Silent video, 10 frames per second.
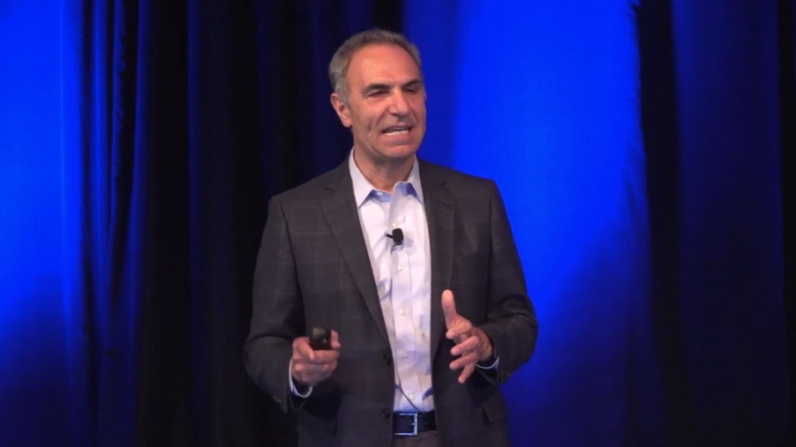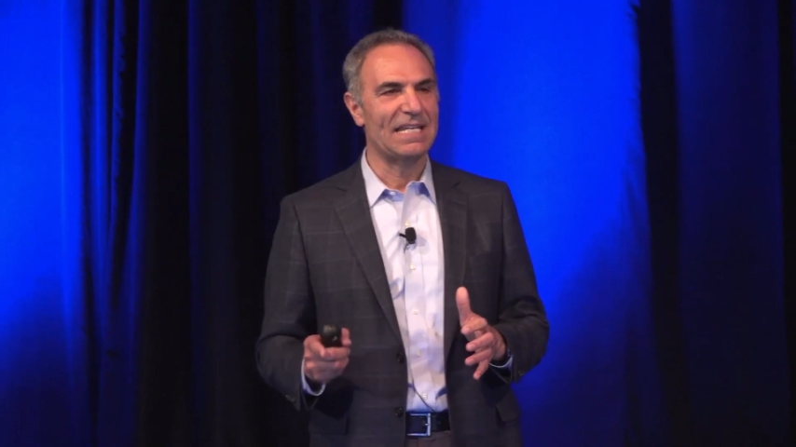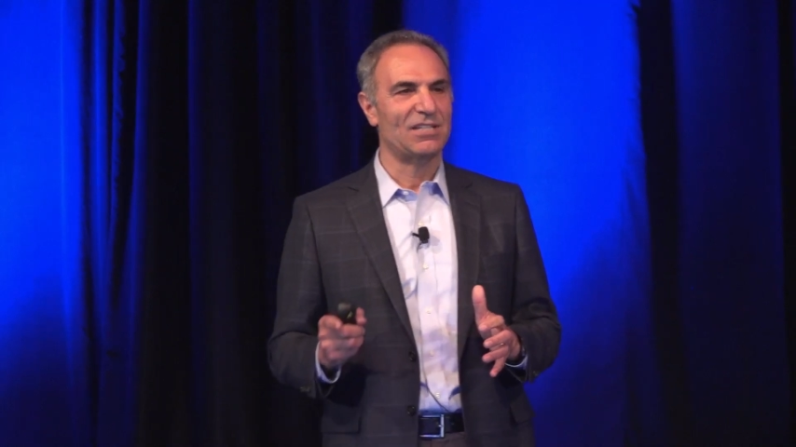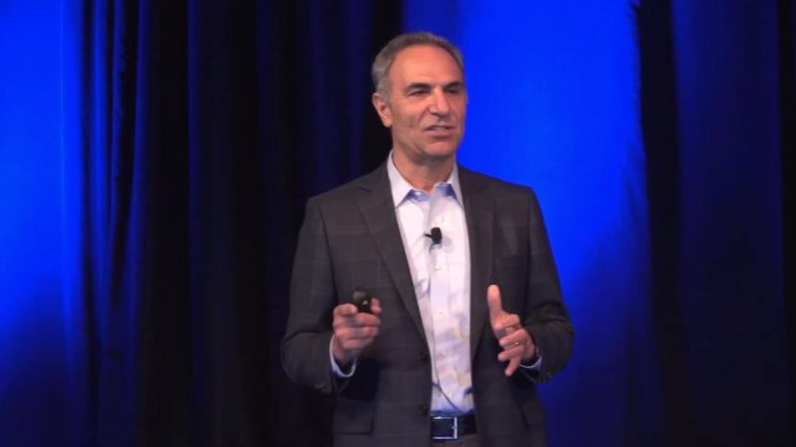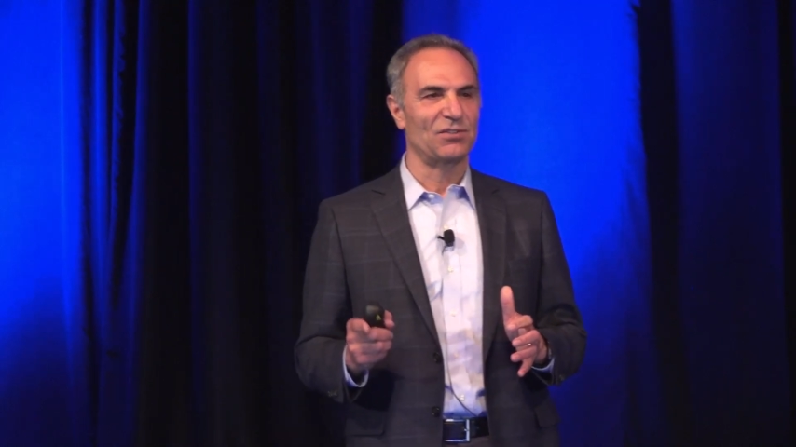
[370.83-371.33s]
I
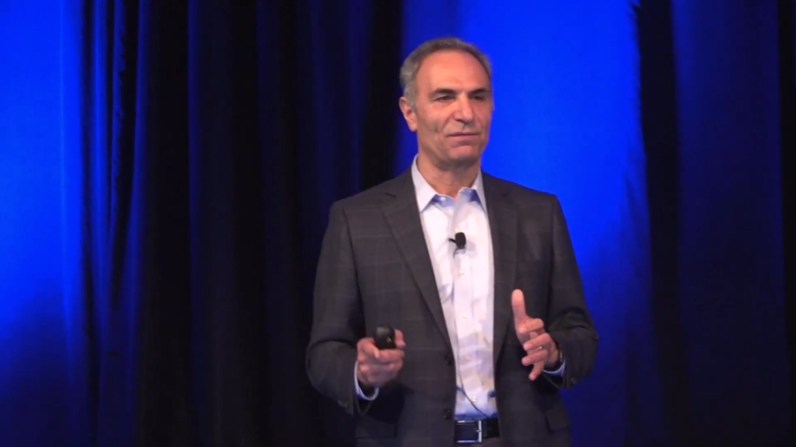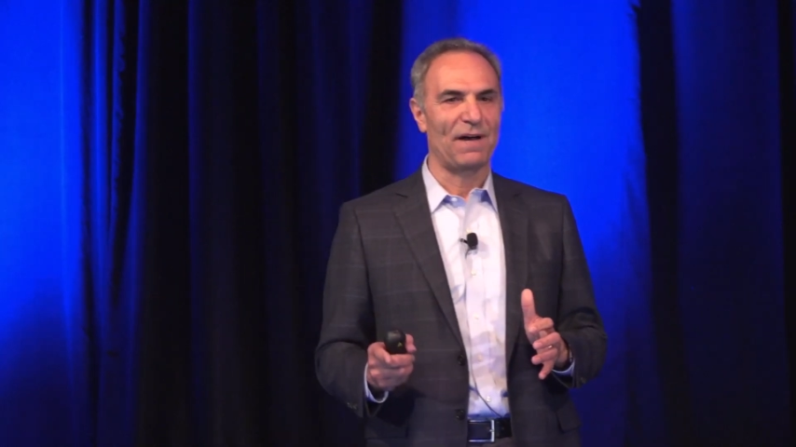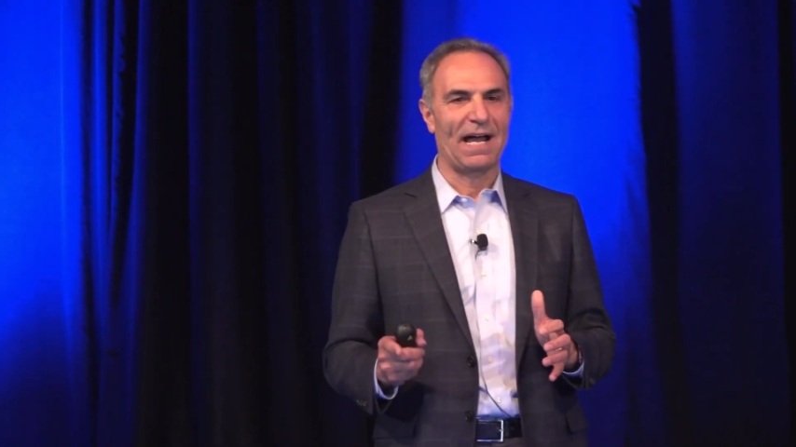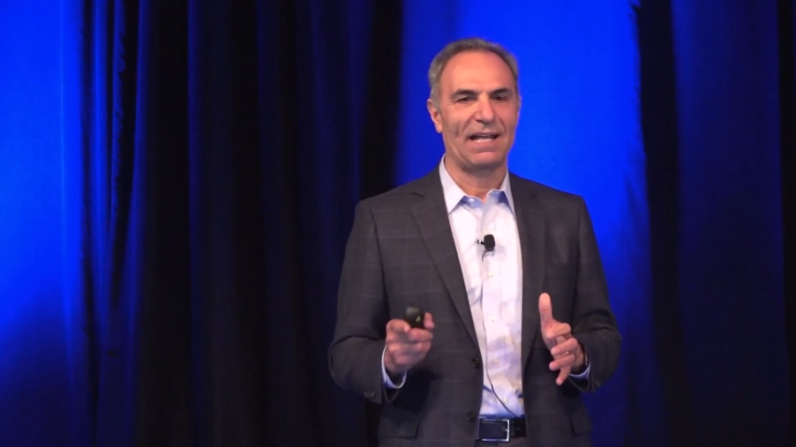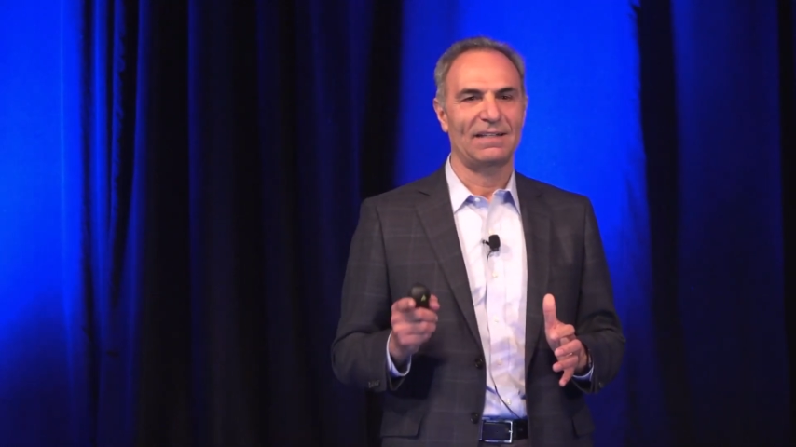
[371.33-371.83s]

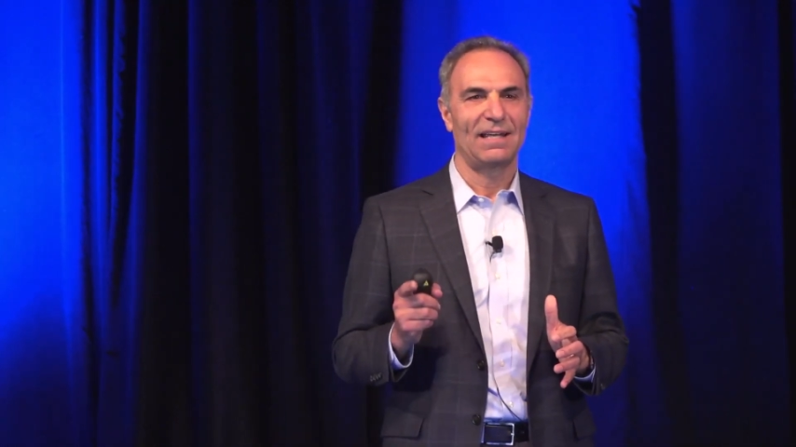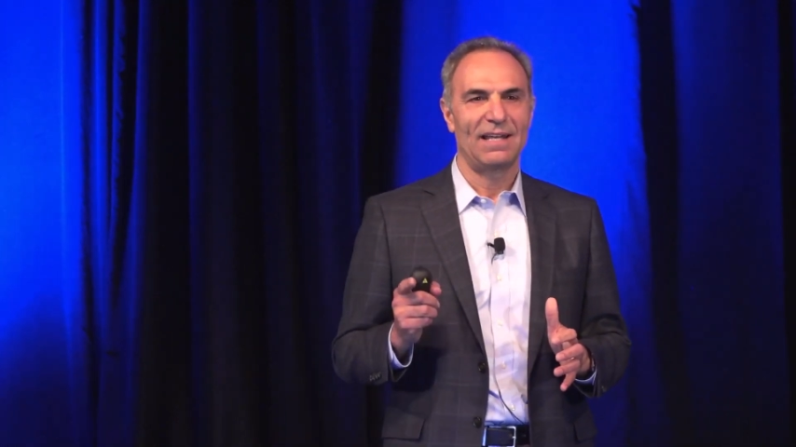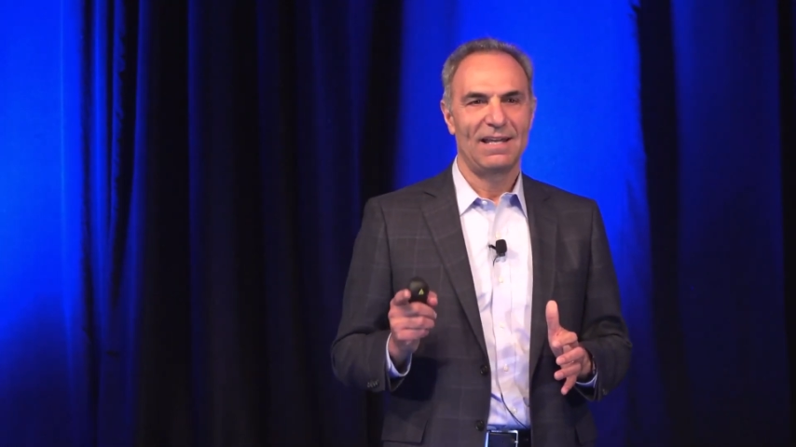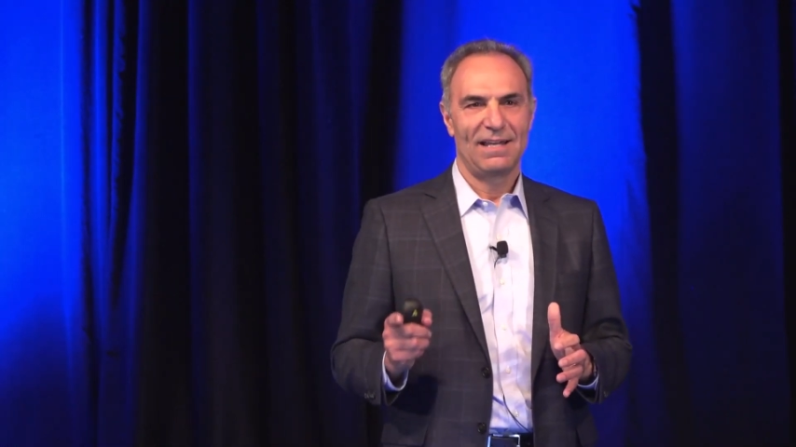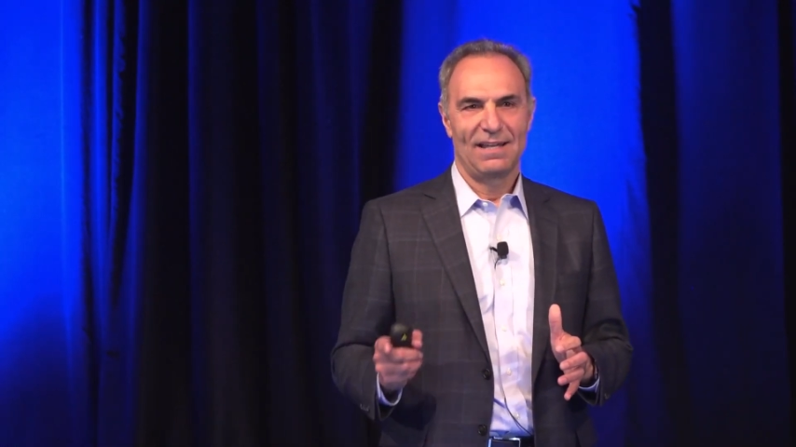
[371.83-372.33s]
needed to
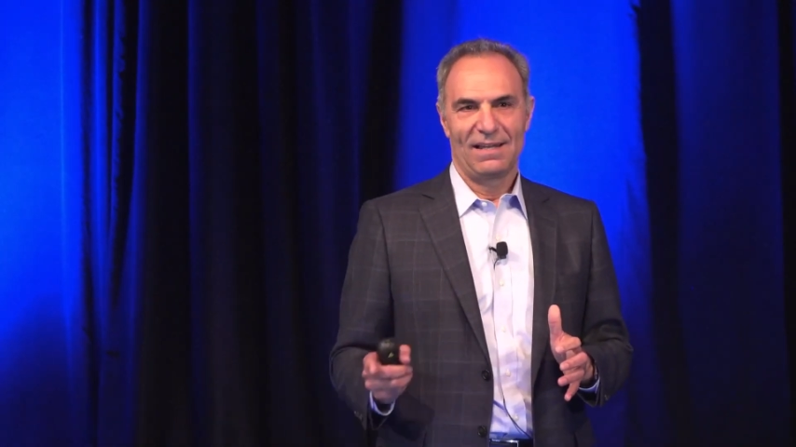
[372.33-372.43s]
find